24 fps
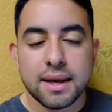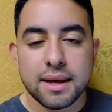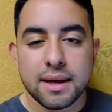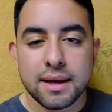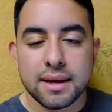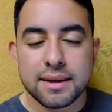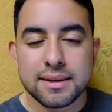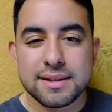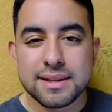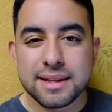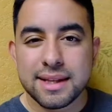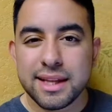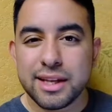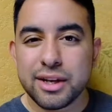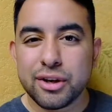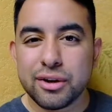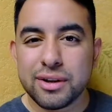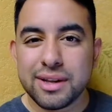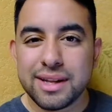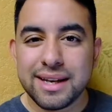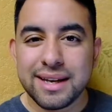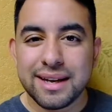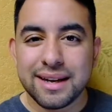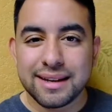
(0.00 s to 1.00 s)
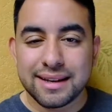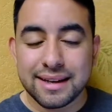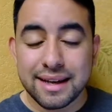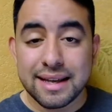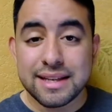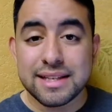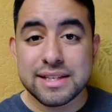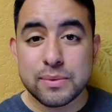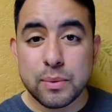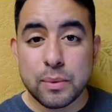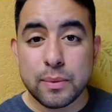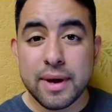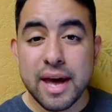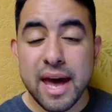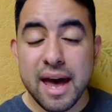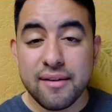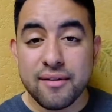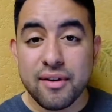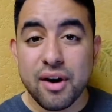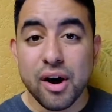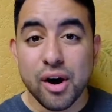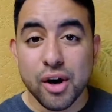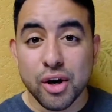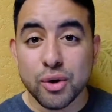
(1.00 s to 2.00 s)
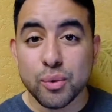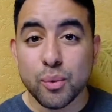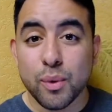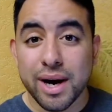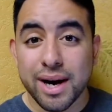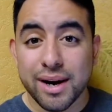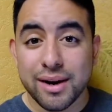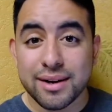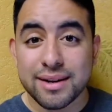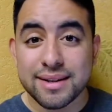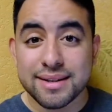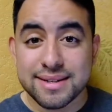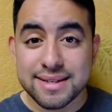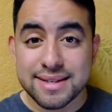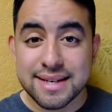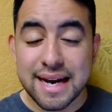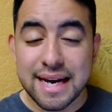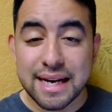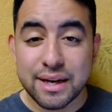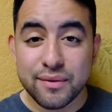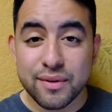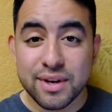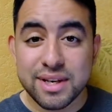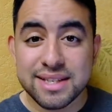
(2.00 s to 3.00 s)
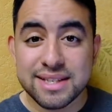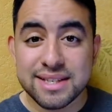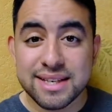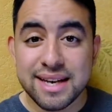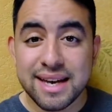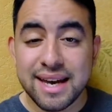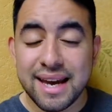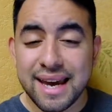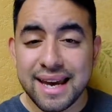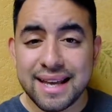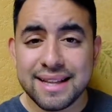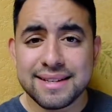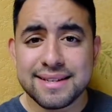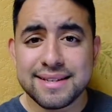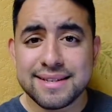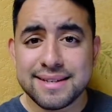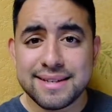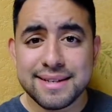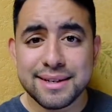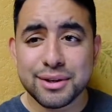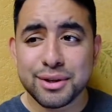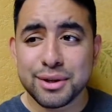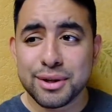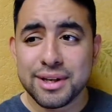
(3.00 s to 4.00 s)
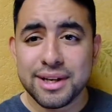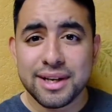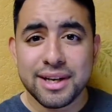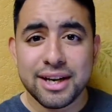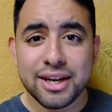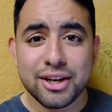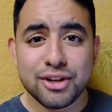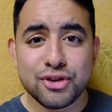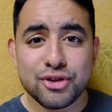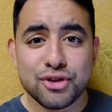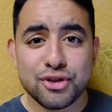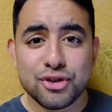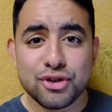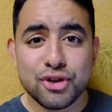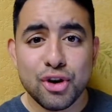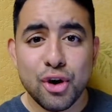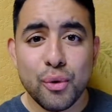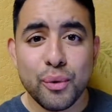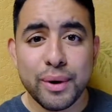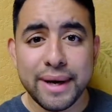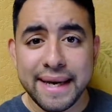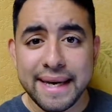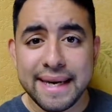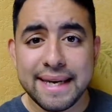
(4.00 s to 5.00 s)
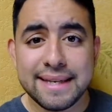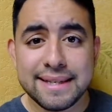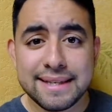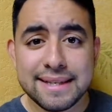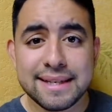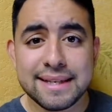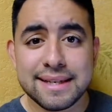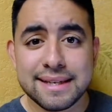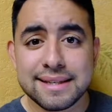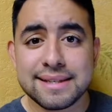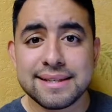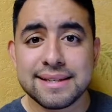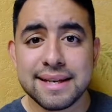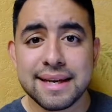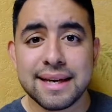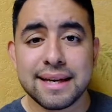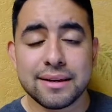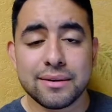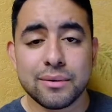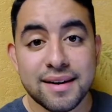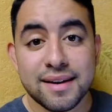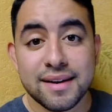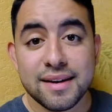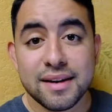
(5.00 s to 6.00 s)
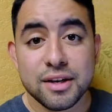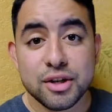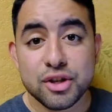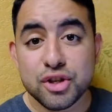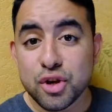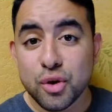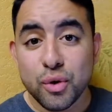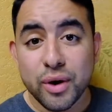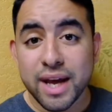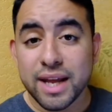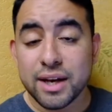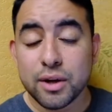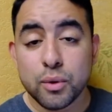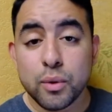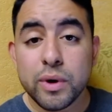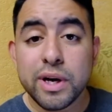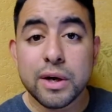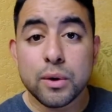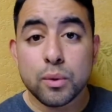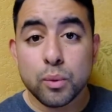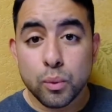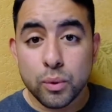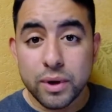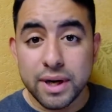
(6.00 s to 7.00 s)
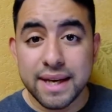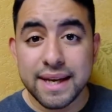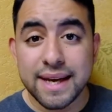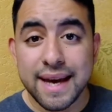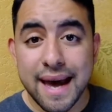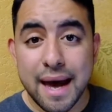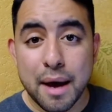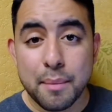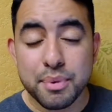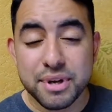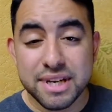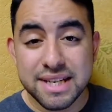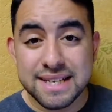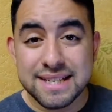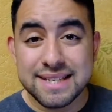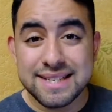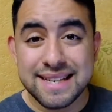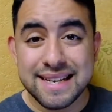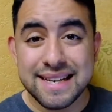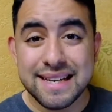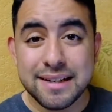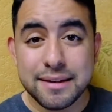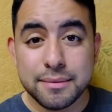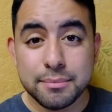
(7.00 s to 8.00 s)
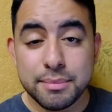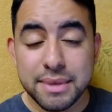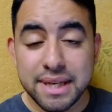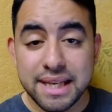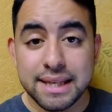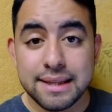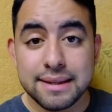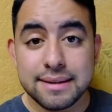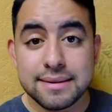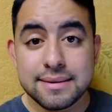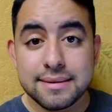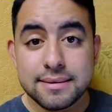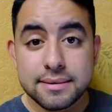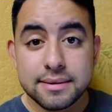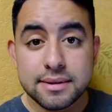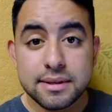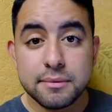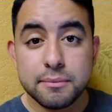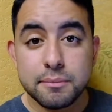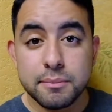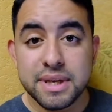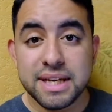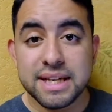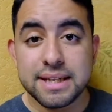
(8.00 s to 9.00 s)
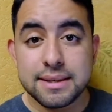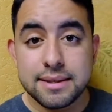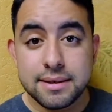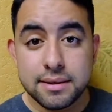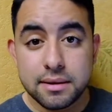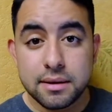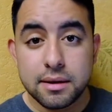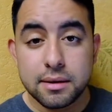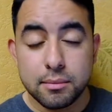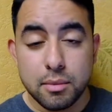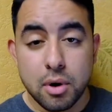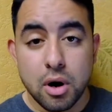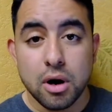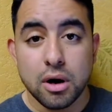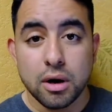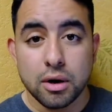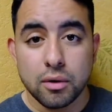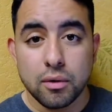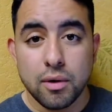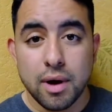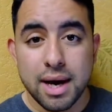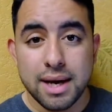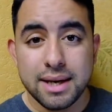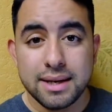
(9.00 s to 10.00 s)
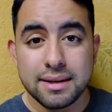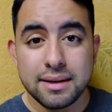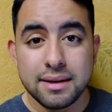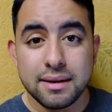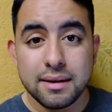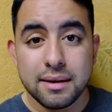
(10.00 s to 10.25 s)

It's literally against what we have hardwired inside of us, and still, it's so easy to sin. So again, quick recap. Sin means to miss the mark, right?